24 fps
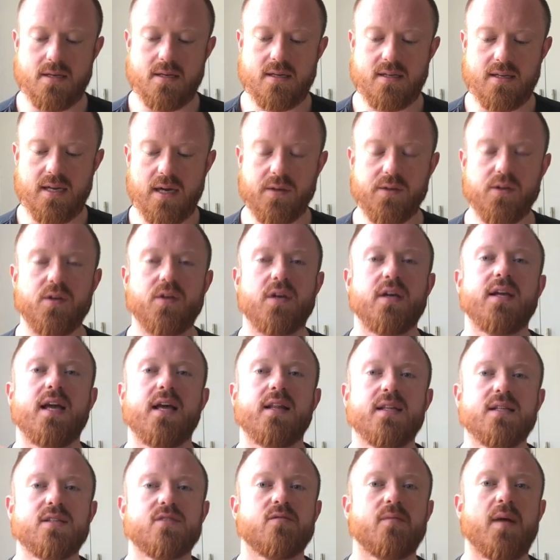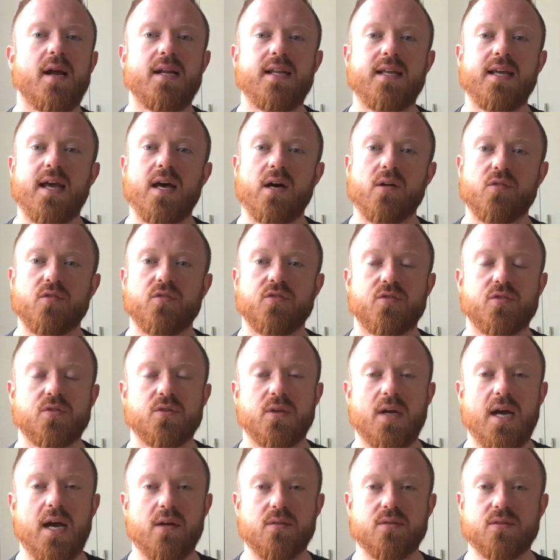Now, you can get this from any health
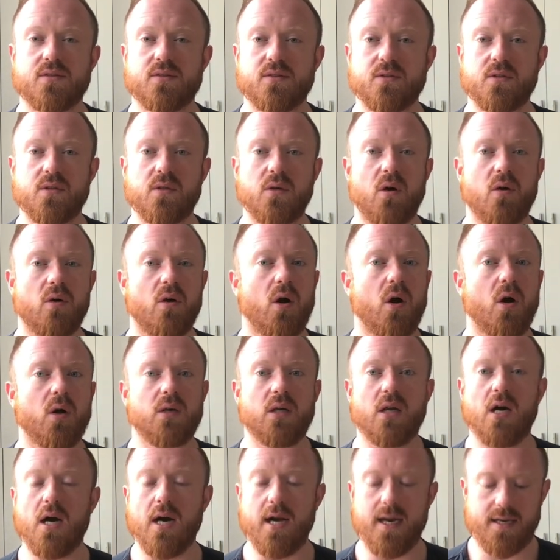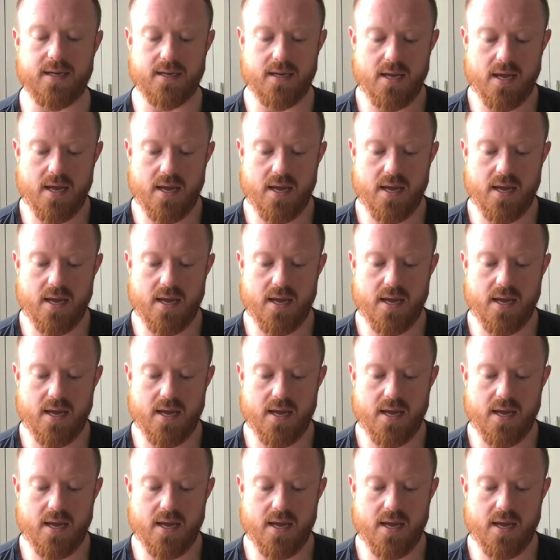store or online.